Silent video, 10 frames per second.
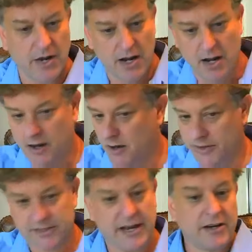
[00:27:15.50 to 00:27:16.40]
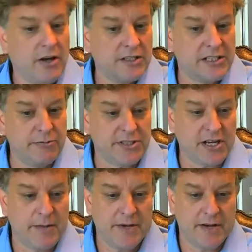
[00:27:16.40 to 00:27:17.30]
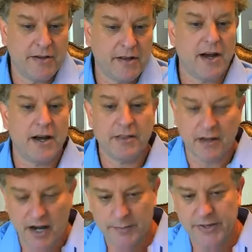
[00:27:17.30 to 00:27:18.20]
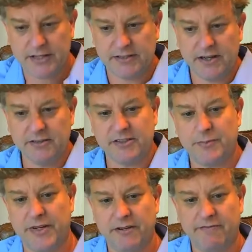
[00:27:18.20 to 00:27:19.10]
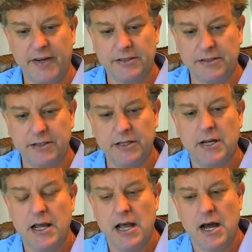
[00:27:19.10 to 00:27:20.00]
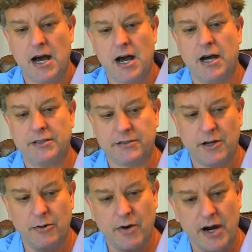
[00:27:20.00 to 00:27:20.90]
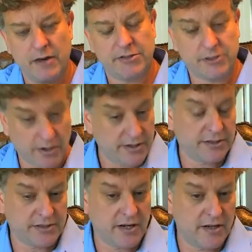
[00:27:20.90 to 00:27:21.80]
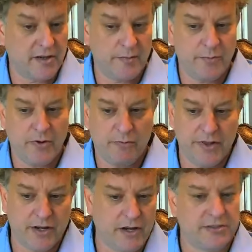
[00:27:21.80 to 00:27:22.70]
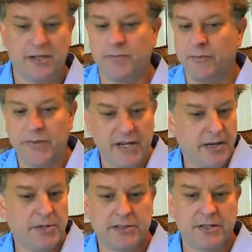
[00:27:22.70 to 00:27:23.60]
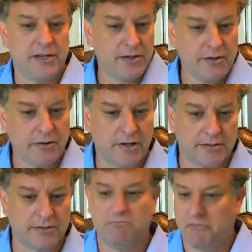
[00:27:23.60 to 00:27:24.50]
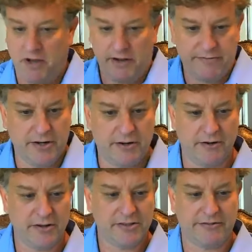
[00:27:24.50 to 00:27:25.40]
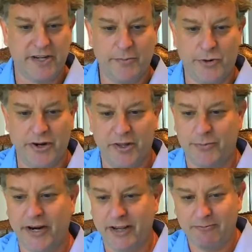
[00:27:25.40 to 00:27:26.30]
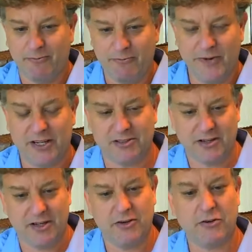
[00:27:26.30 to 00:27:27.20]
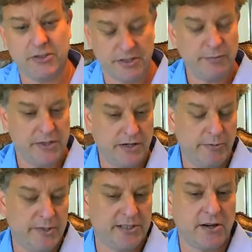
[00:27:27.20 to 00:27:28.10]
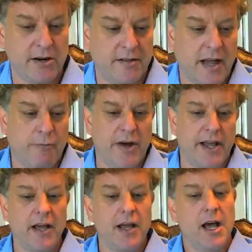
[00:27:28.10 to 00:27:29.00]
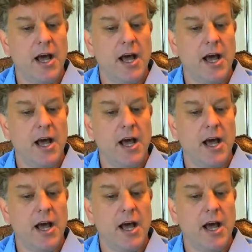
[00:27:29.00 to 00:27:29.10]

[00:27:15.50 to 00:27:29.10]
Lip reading: The technology was coming online, the iPS cells had been invented, so I was starting to study them with the concept of being able to study neurons. I figured neurons are very important in the brain, we can study neurons, and we started that way.